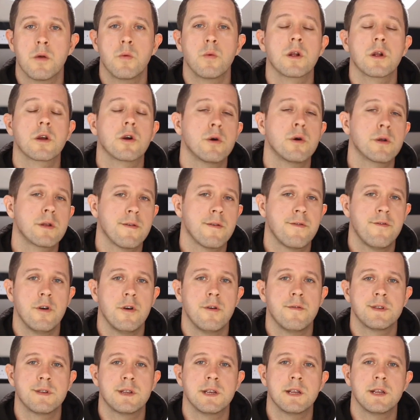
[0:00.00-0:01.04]
We'll go into
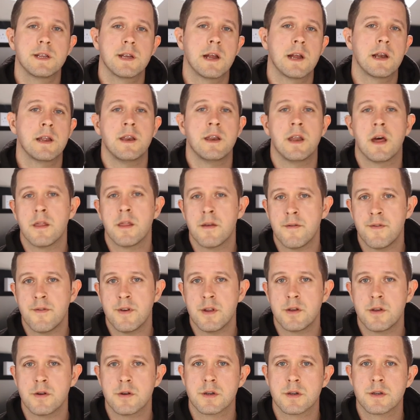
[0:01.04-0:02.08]
further detail in other
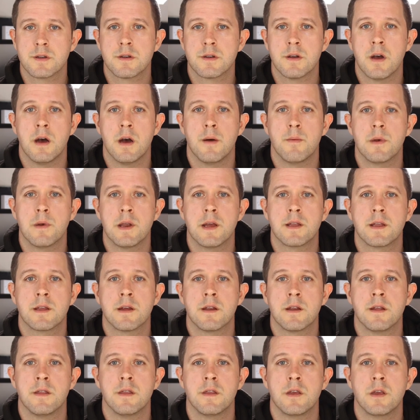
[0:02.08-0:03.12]
videos later
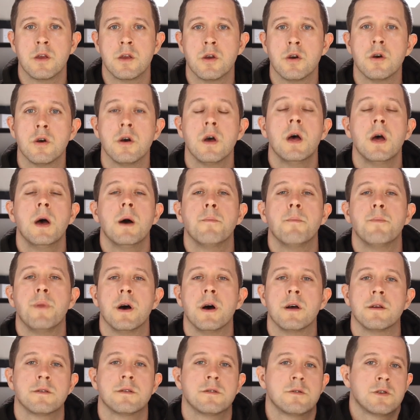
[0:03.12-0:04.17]
in the year,
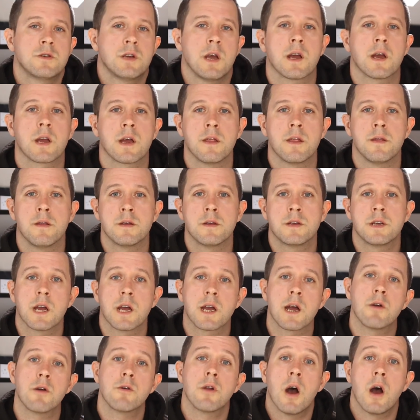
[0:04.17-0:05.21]
but check
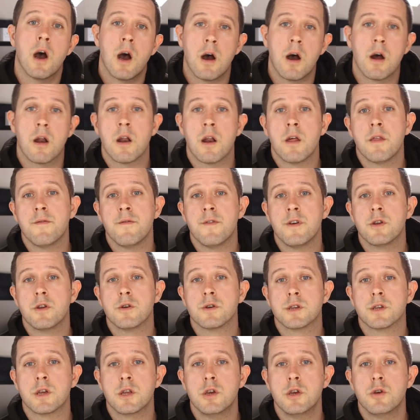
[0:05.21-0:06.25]
out our other
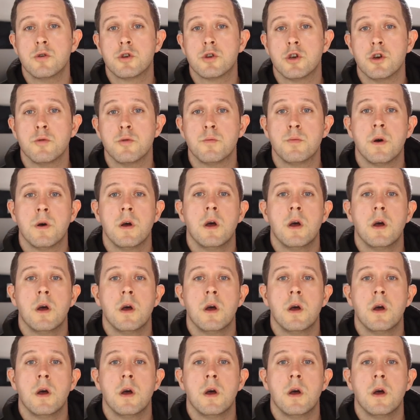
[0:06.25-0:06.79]
videos on YouTube.